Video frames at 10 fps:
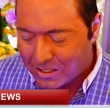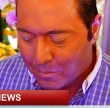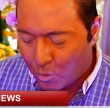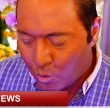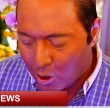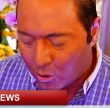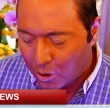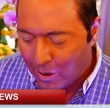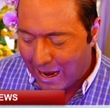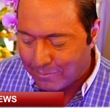If you missed
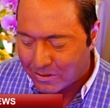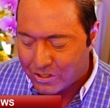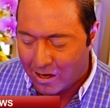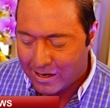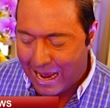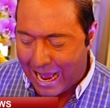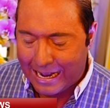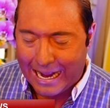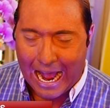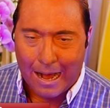them, Roku,
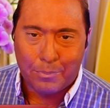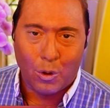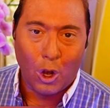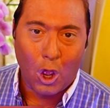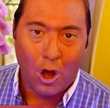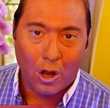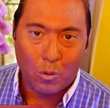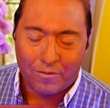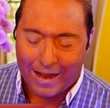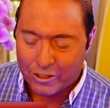Amazon, and Apple,
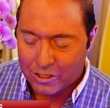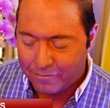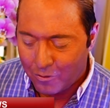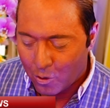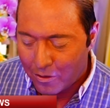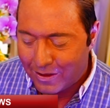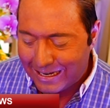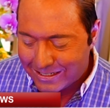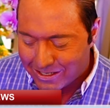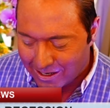along with actually a
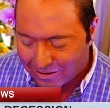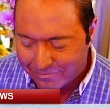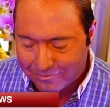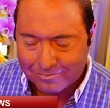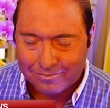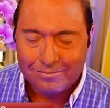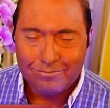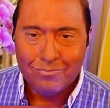fourth, Intel.